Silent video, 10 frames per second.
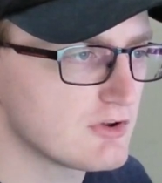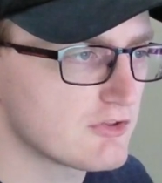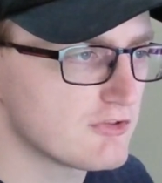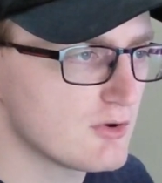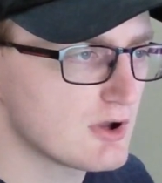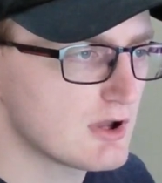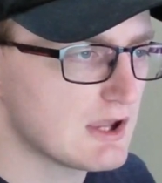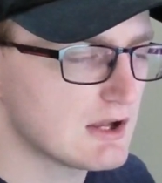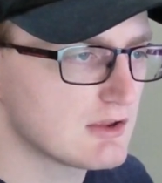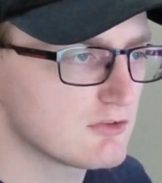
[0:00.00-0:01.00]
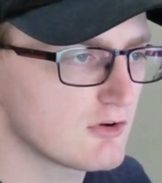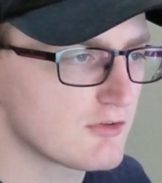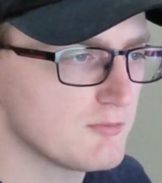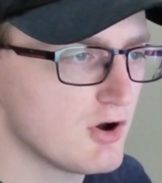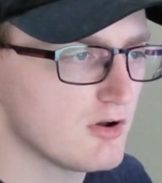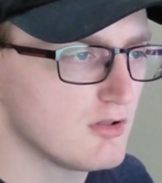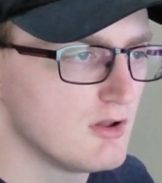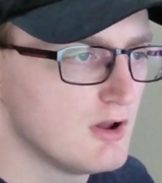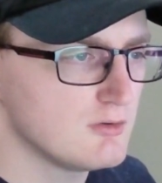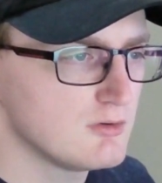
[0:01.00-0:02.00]
You get Ahsoka, Anakin, Darth Maul,
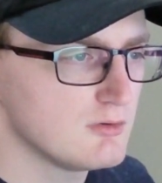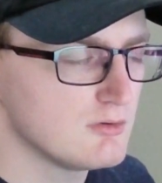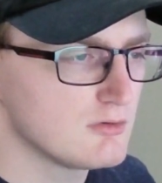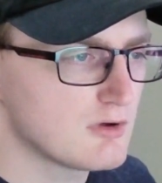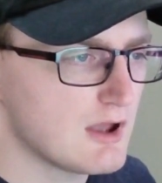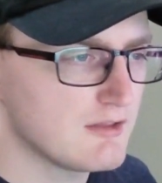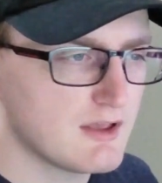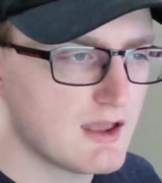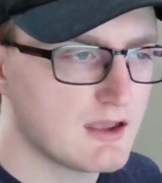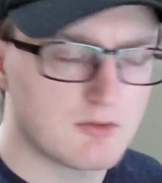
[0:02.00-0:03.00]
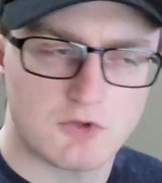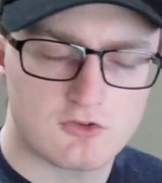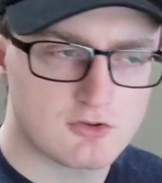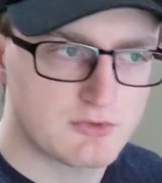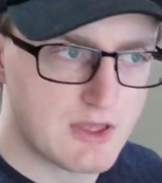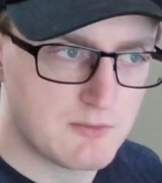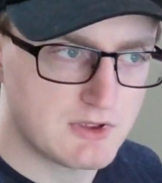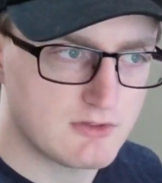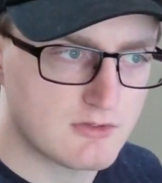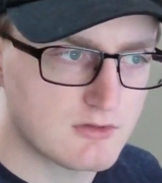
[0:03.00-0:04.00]
Dooku, LA, I'm not sure what that
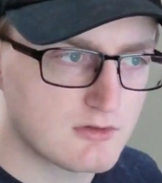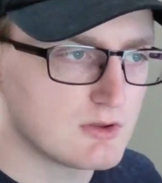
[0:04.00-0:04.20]
means.